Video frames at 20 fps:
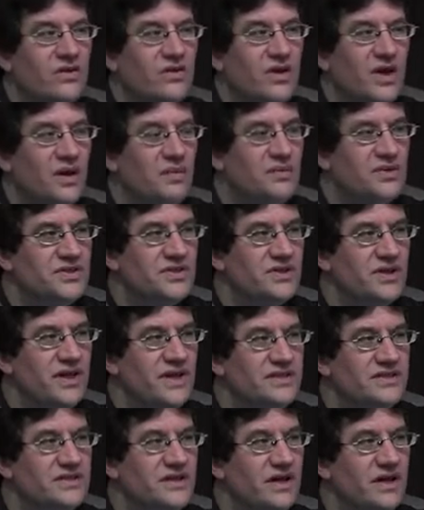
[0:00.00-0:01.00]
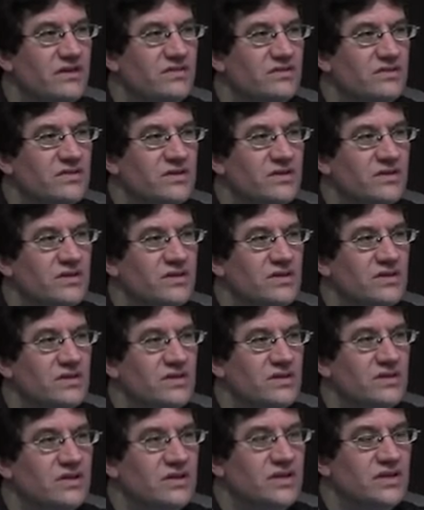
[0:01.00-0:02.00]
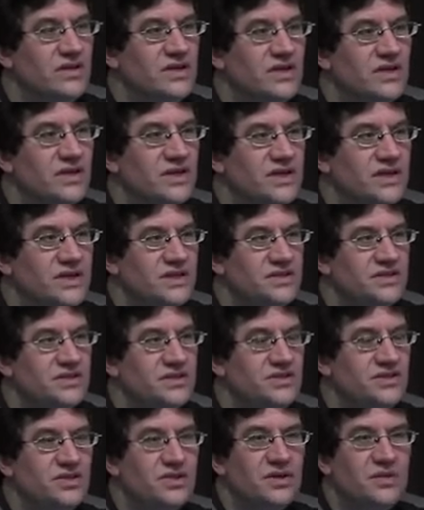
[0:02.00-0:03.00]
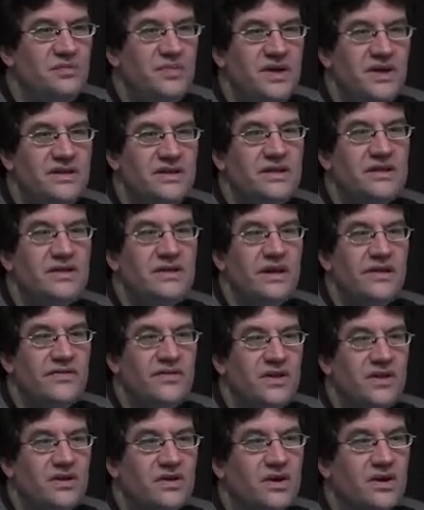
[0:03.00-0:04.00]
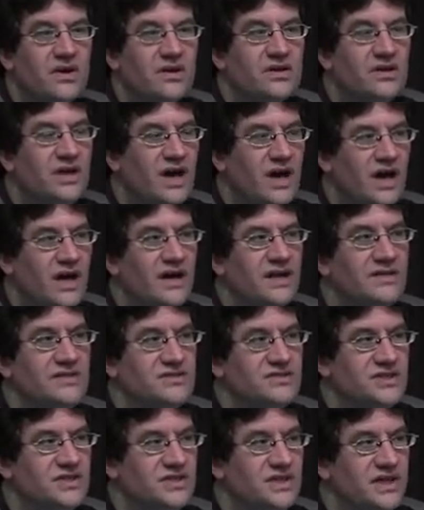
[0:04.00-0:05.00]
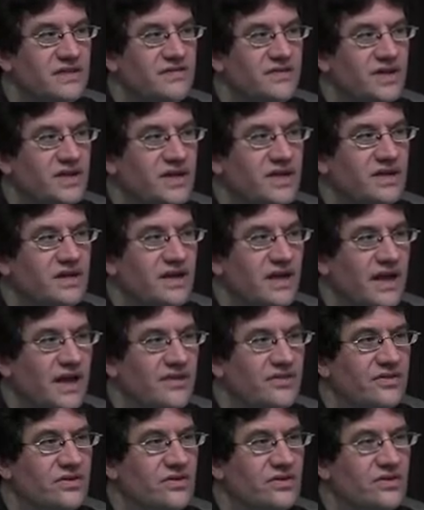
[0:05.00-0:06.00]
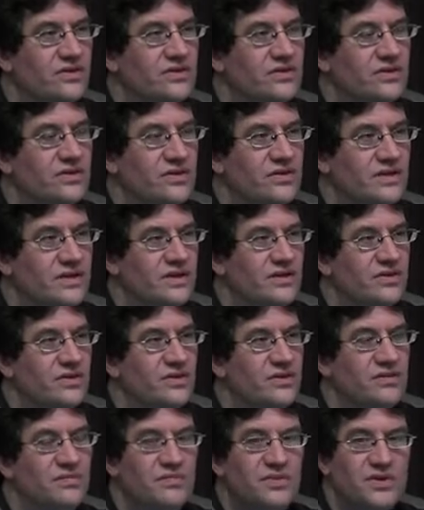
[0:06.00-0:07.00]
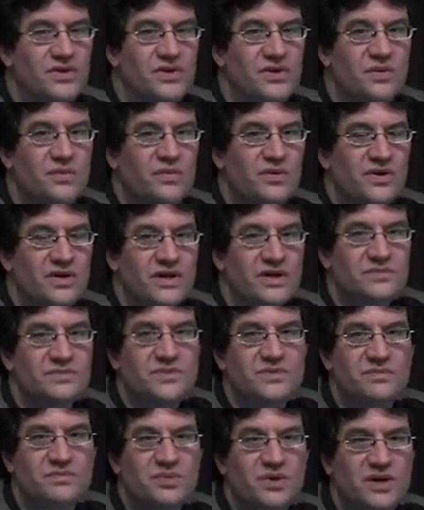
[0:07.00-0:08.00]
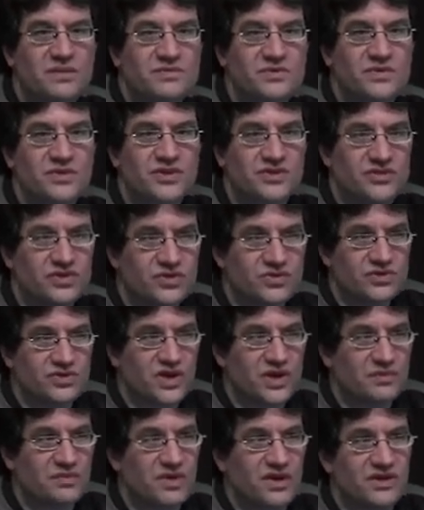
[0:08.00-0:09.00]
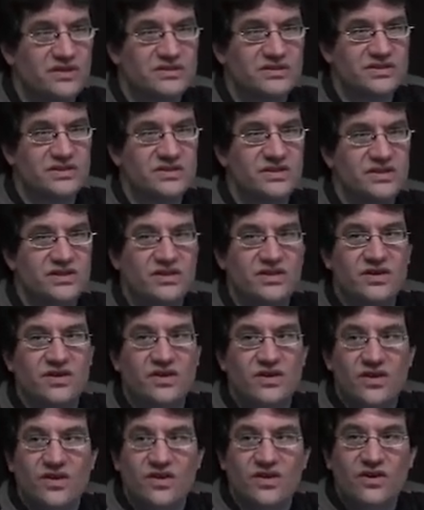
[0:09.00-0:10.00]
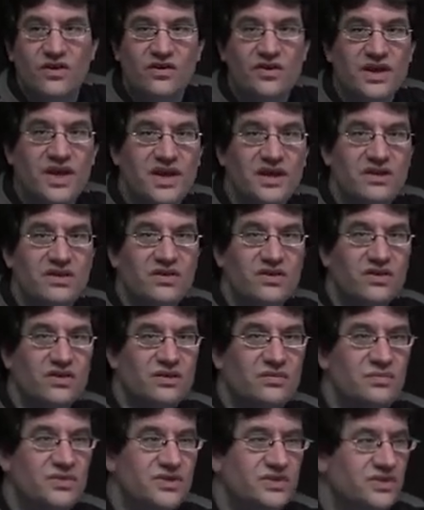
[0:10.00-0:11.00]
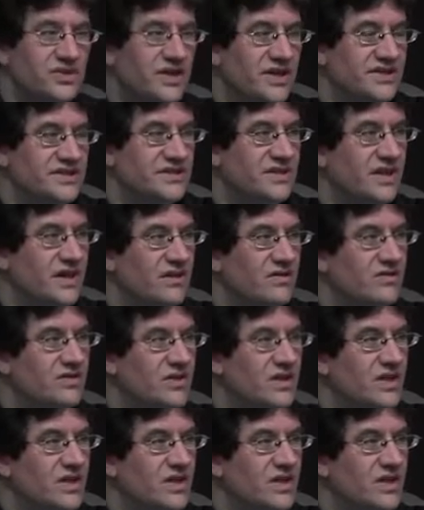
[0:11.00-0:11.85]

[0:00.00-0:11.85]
Okay, put your hands down. Is it your opinion that there are not significant ethical, legal, political problems with the drone strike policy? Okay, good. Put your hands down.